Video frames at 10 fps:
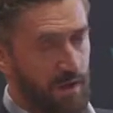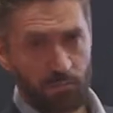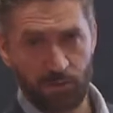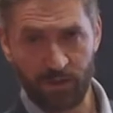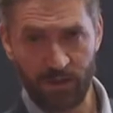
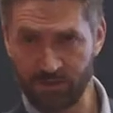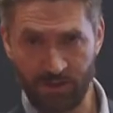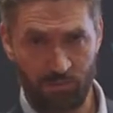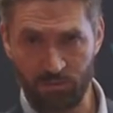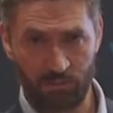but it, it
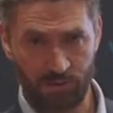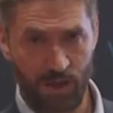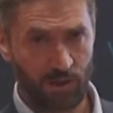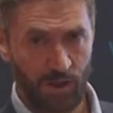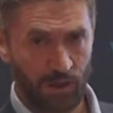can be
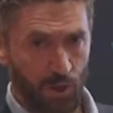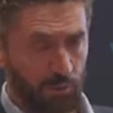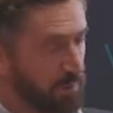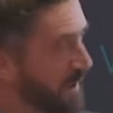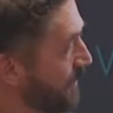a, a
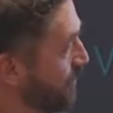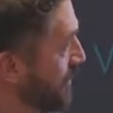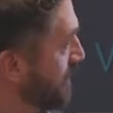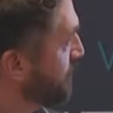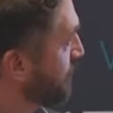global
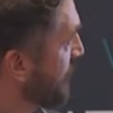platform.